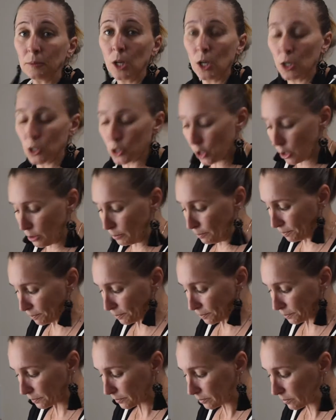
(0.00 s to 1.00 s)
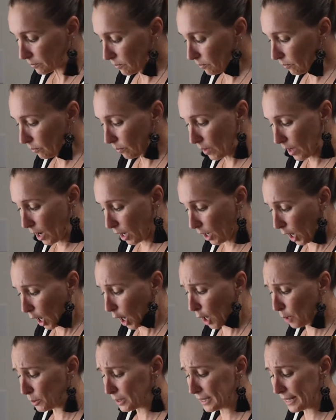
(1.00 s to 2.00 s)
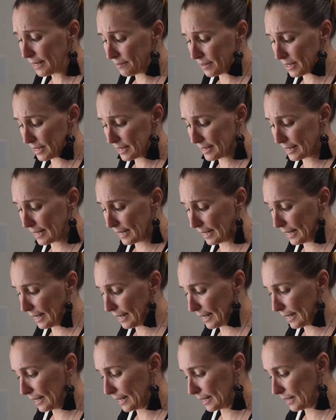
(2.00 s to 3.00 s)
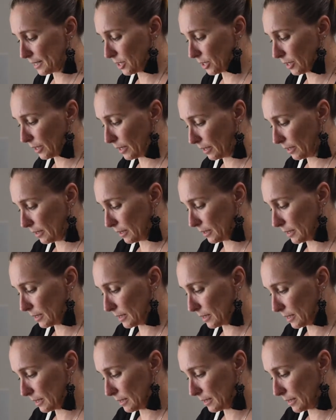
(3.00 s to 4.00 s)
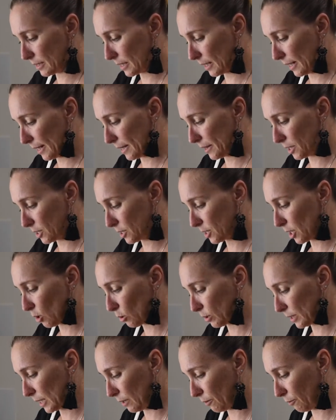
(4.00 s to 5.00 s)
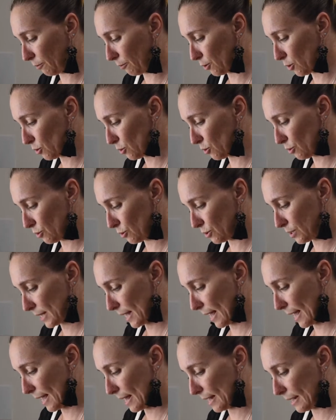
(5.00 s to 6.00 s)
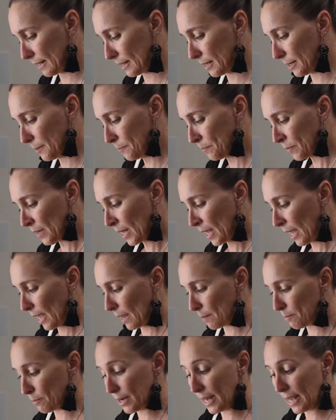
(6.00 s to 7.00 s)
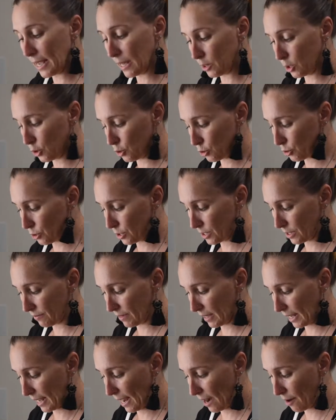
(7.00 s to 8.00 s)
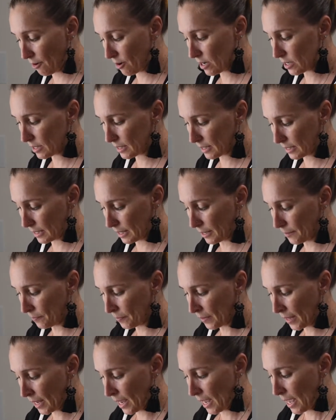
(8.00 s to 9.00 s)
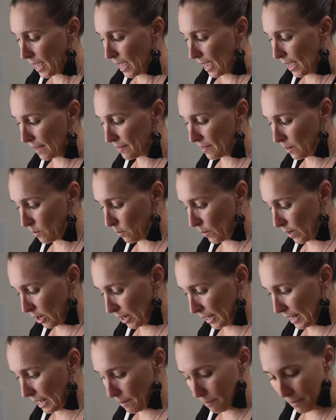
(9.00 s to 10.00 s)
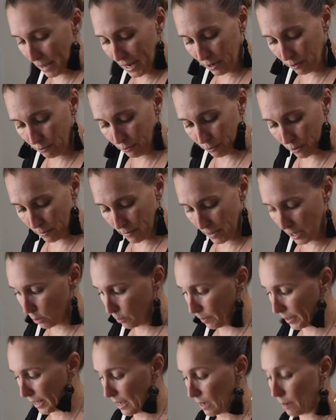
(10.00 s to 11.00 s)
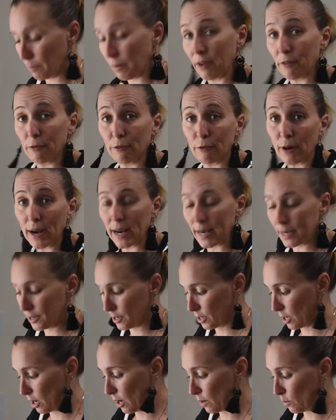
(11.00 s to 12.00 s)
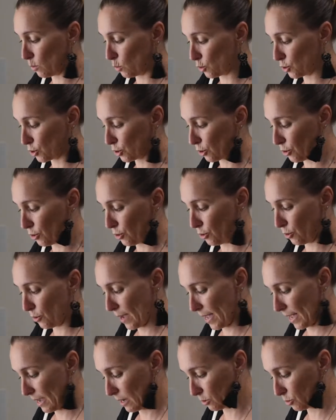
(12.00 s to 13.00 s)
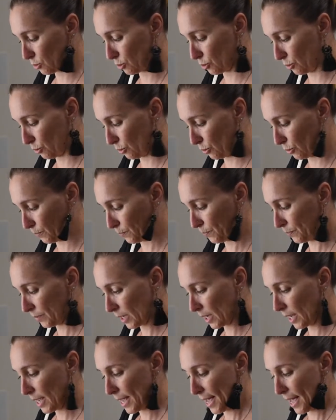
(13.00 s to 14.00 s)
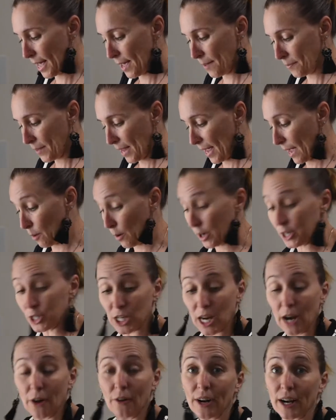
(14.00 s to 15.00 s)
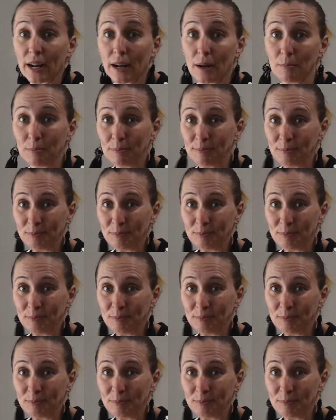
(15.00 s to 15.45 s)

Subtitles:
So I will leave this sit here to let the salt infuse and bring out the juice of the carrots. And then when I get back from helping out my friend, I will show you how I jar it up.